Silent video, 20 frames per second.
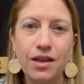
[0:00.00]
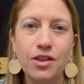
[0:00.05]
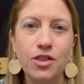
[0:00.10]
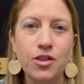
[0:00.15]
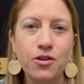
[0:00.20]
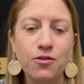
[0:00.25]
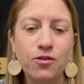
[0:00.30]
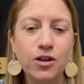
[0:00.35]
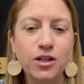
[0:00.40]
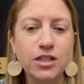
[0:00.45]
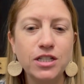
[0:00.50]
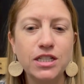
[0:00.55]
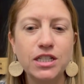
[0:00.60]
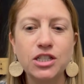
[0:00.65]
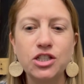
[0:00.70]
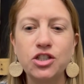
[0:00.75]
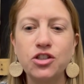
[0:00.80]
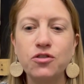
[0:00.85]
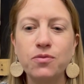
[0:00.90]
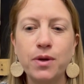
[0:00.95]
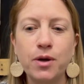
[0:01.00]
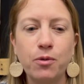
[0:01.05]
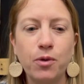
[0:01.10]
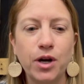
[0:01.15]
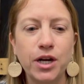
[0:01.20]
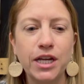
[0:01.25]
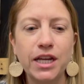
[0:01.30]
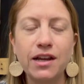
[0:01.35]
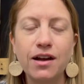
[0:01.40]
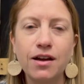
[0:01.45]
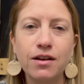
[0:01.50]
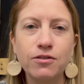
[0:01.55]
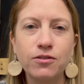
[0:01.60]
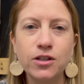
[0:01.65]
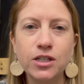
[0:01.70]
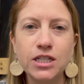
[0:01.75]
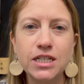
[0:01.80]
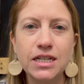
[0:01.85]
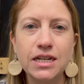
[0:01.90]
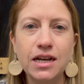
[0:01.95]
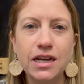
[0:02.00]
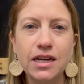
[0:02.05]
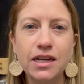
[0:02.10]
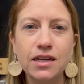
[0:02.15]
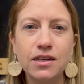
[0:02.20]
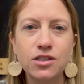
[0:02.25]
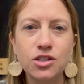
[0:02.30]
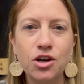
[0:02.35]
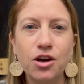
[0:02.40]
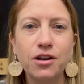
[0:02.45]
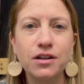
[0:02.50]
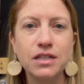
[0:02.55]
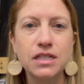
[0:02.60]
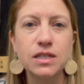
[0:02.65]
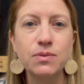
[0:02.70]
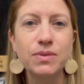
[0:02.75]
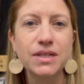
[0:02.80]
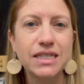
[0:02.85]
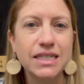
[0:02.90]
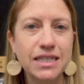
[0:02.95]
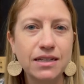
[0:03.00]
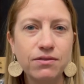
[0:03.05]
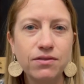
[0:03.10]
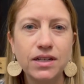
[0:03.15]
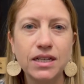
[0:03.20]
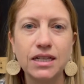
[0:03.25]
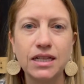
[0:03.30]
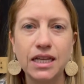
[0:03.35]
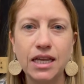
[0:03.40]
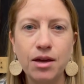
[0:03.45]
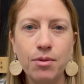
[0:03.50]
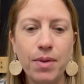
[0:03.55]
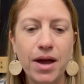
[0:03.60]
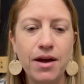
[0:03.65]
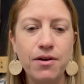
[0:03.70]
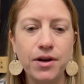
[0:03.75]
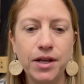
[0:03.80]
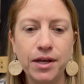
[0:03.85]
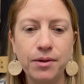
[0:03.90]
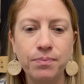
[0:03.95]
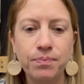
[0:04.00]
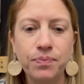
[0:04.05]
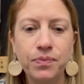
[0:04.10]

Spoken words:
The verse that you've been working on for tonight talks specifically about it.